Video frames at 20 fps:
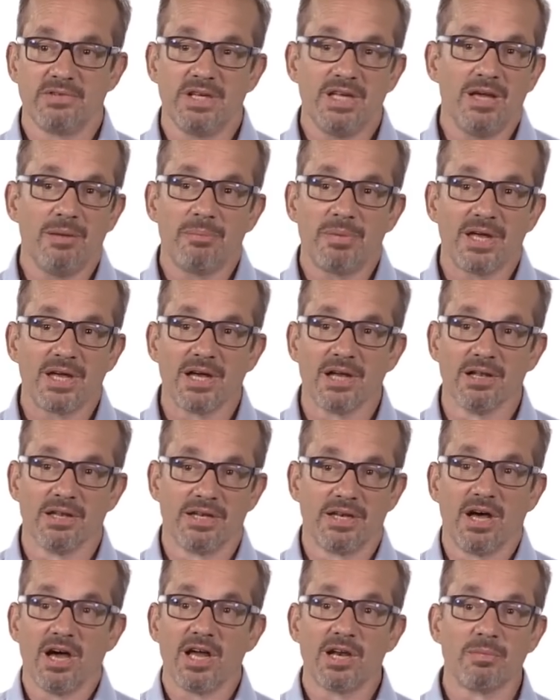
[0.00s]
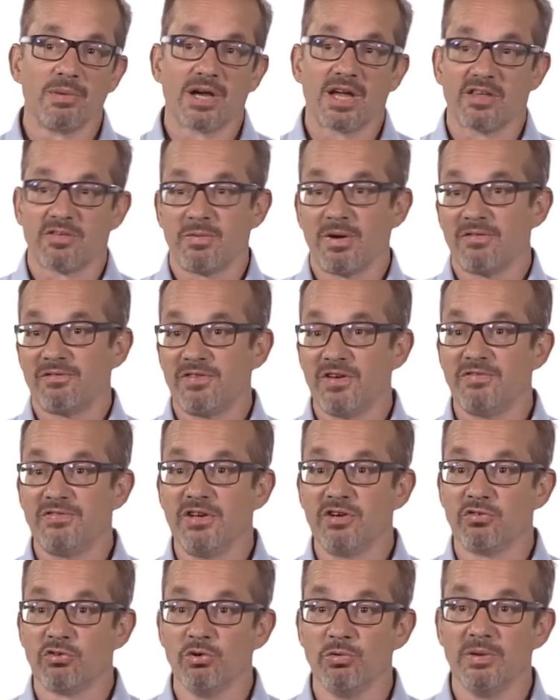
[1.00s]
E M B L in Heidelberg has about
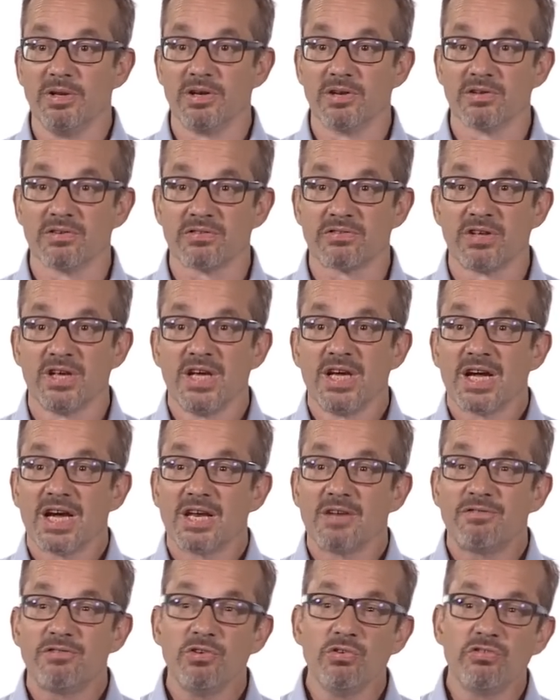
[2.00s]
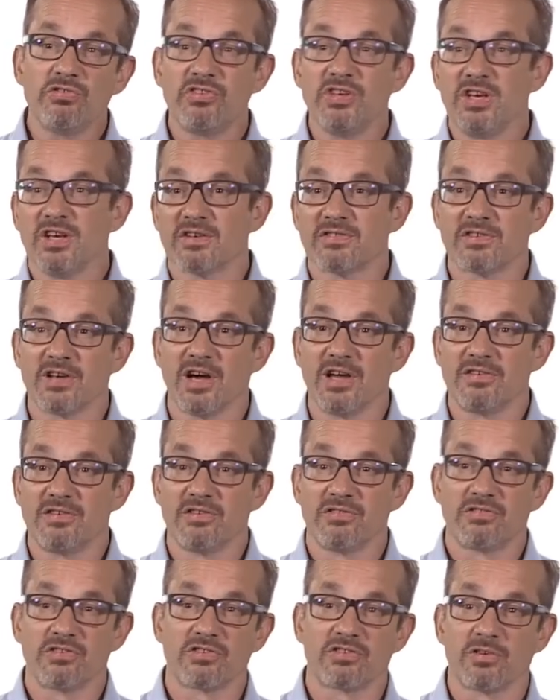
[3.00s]
fifty group leaders and a few senior
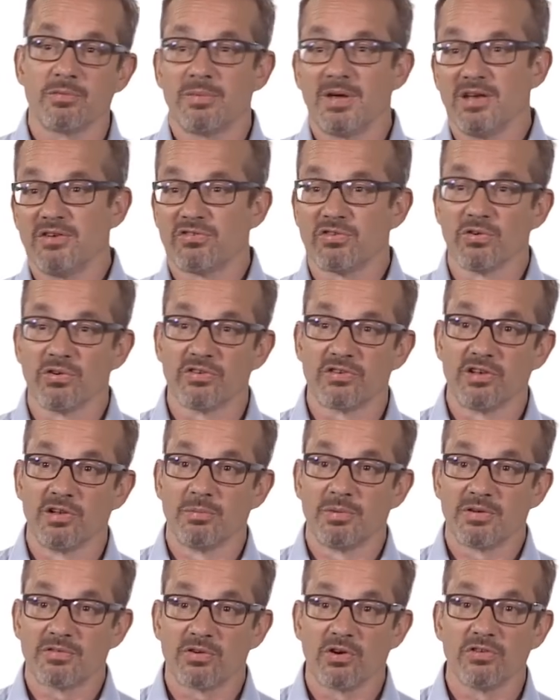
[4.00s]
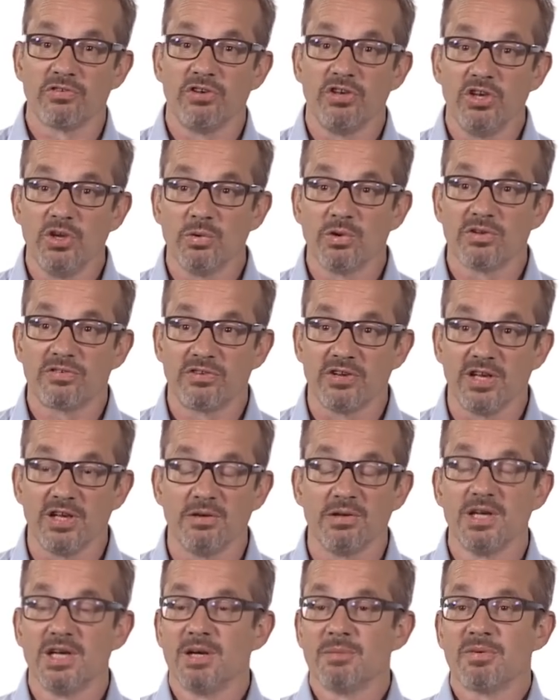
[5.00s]
scientists just to make sure there's a little bit of
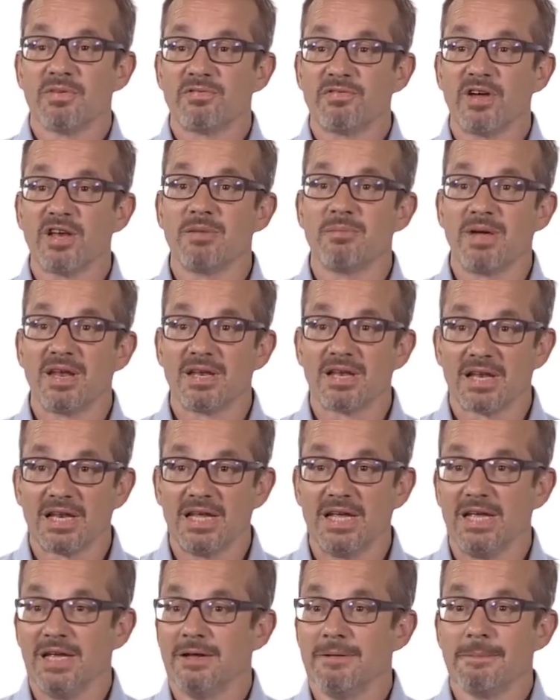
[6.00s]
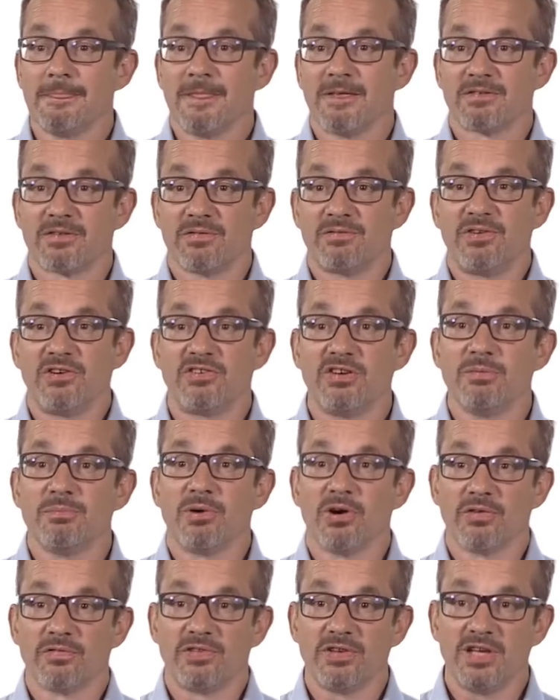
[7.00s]
continuity, but fundamentally there's a fishing
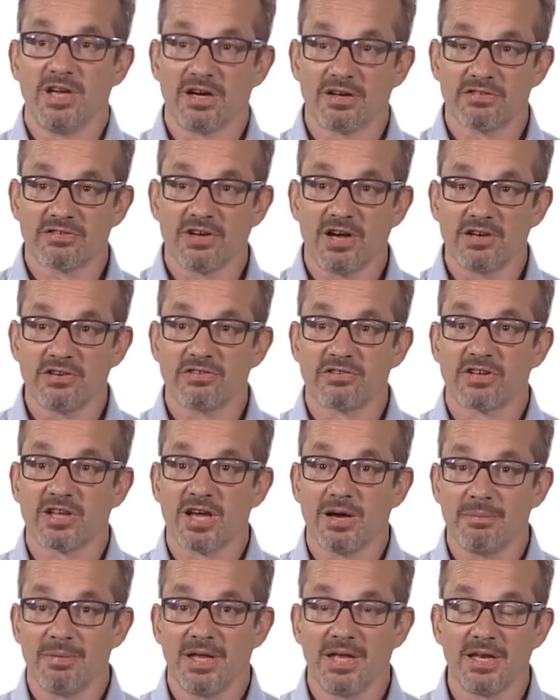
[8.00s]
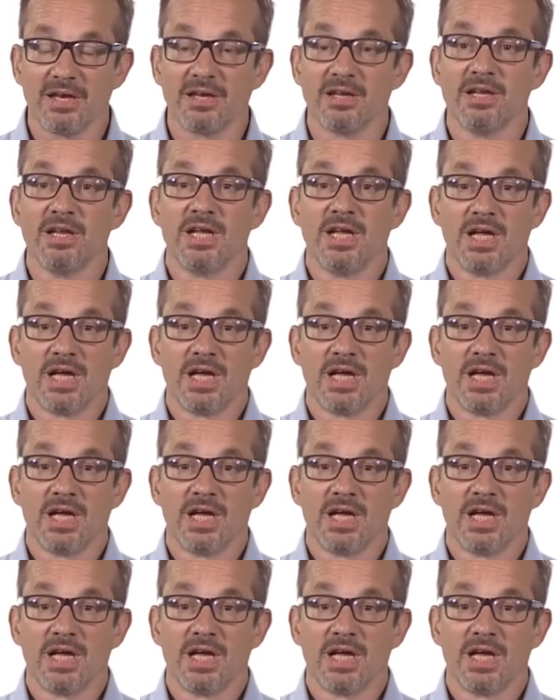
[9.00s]
pond for young scientists to come in,